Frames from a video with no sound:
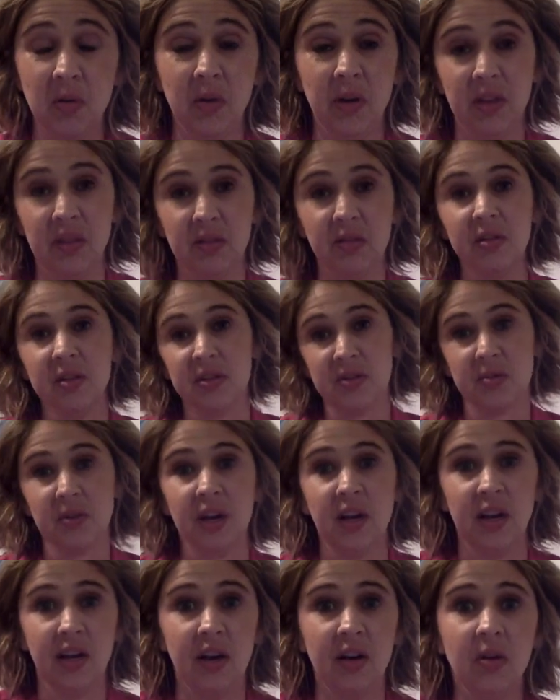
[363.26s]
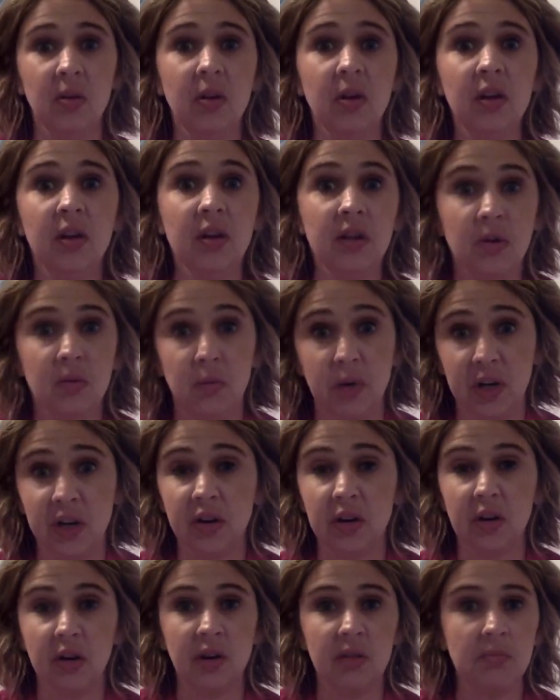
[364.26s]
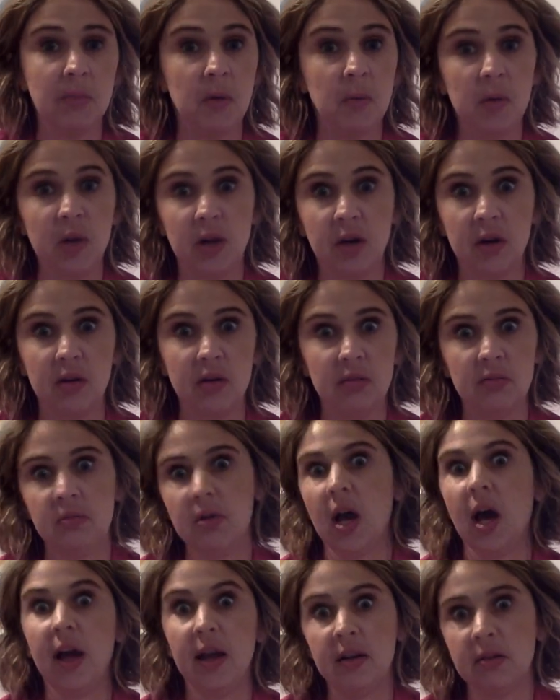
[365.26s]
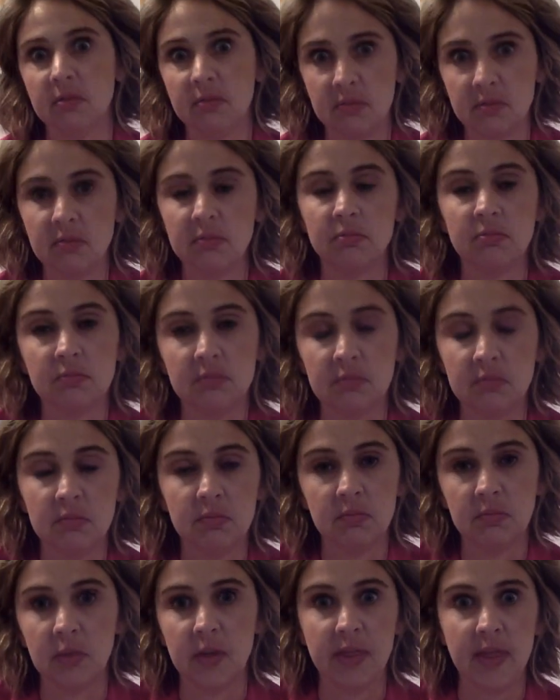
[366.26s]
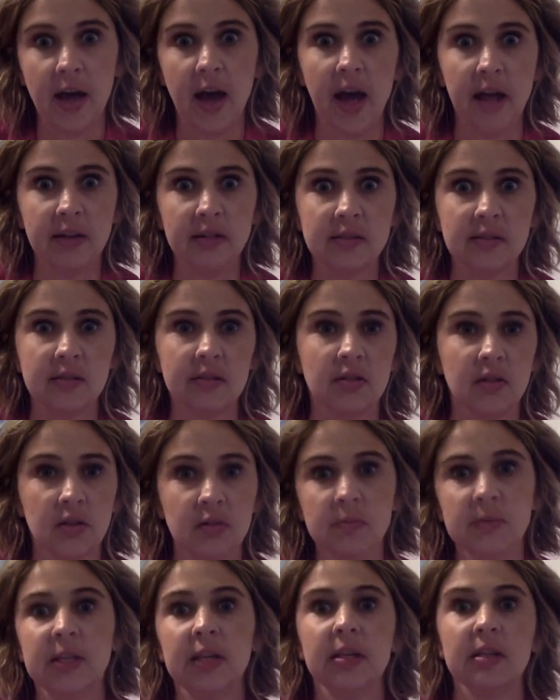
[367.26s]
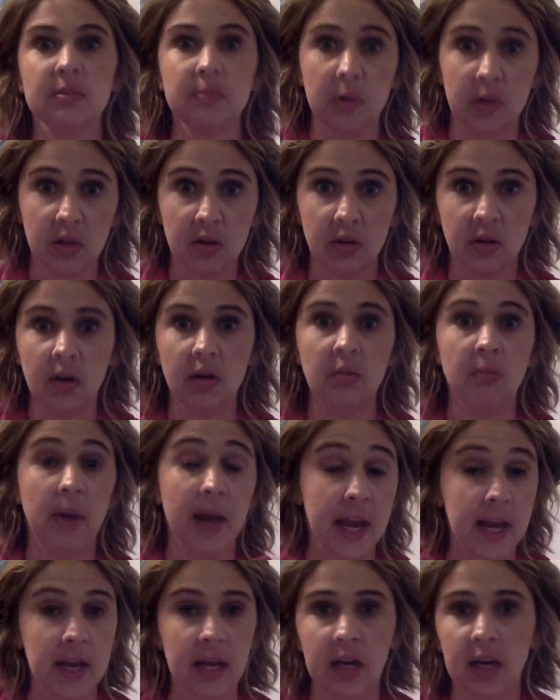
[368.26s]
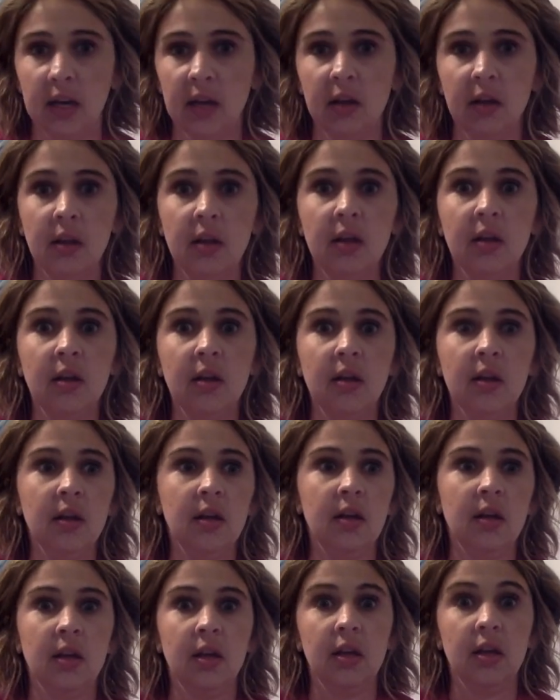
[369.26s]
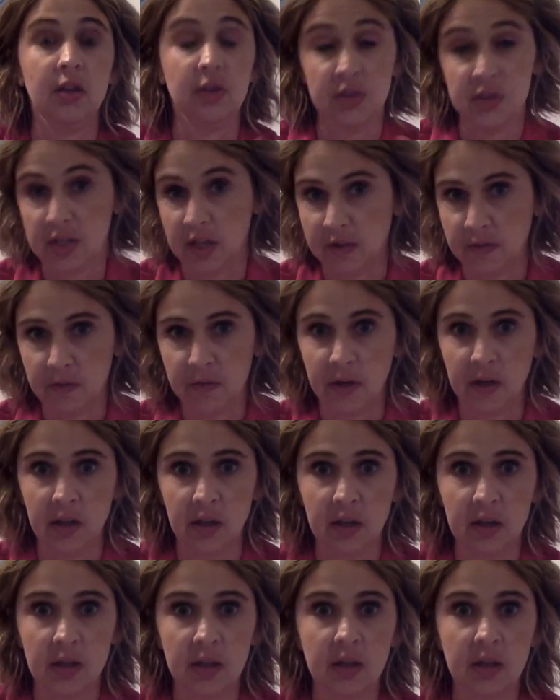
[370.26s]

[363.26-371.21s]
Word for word: going through this right now where you're maybe you're not with that circumstance, but you're in pain, you're suffering.